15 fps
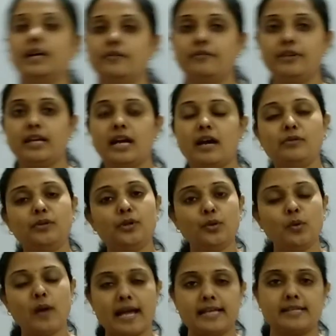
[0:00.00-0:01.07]
We have
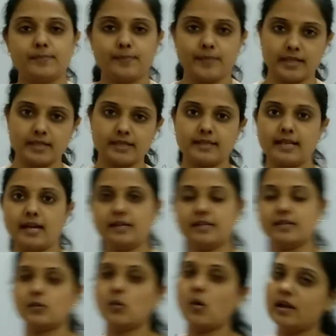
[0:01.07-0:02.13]
two aspects, that
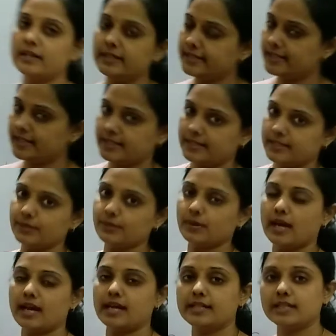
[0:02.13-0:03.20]
is qualitative
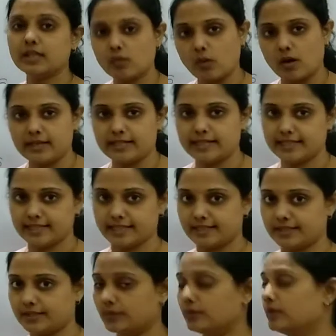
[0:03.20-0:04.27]
and
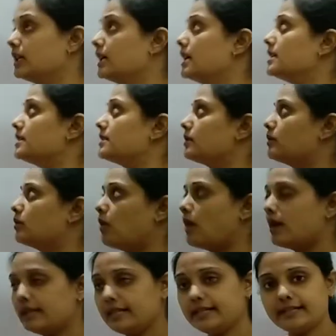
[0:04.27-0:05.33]
quantitative. So
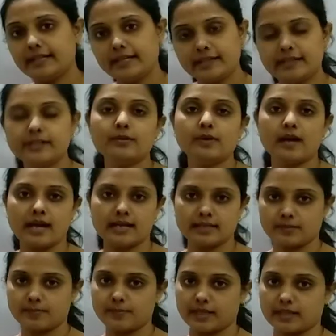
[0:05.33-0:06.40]
qualitative
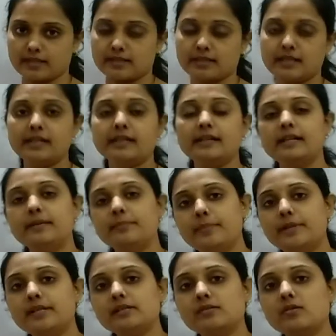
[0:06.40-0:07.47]
aspects, it
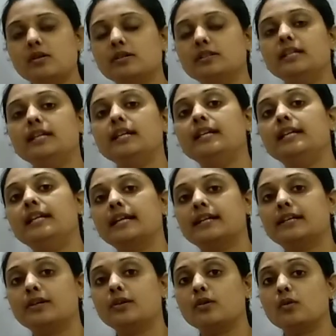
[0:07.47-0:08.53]
depends on the
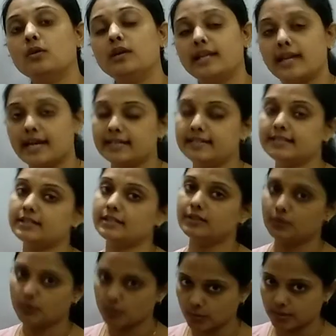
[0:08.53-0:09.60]
electrolyte
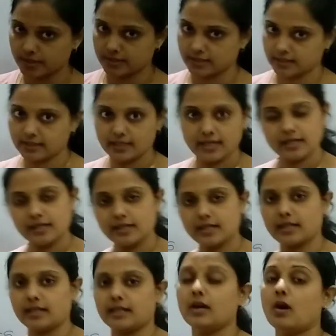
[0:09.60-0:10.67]
used,
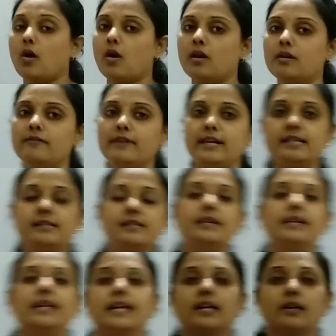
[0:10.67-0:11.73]
correct. Always the
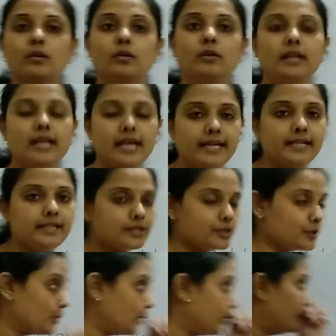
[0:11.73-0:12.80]
electrolyte
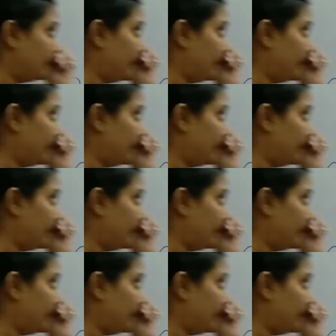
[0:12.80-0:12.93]
should